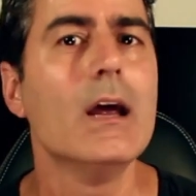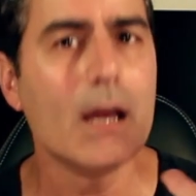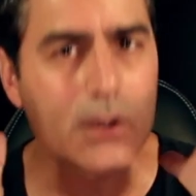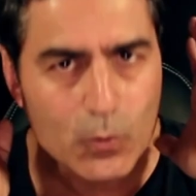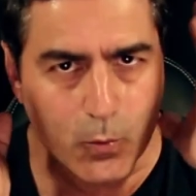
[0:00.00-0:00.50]

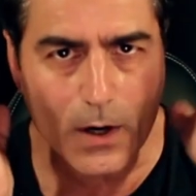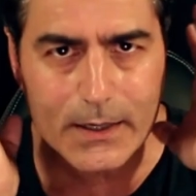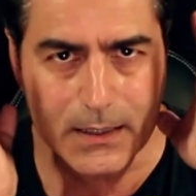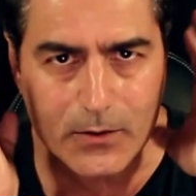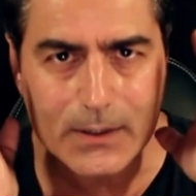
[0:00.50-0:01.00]
and you want to
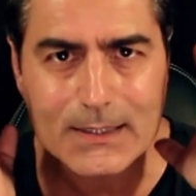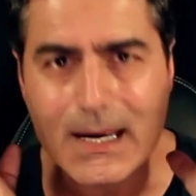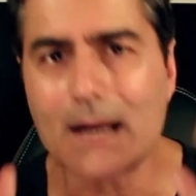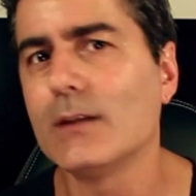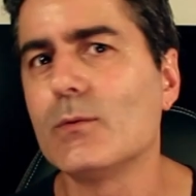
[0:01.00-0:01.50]
hear
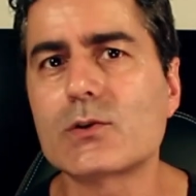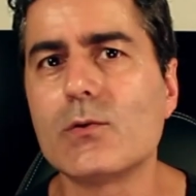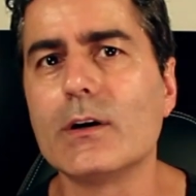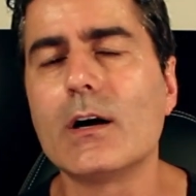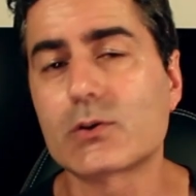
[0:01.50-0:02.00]
exactly what's
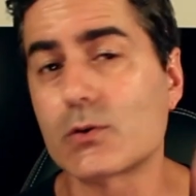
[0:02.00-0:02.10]
going on.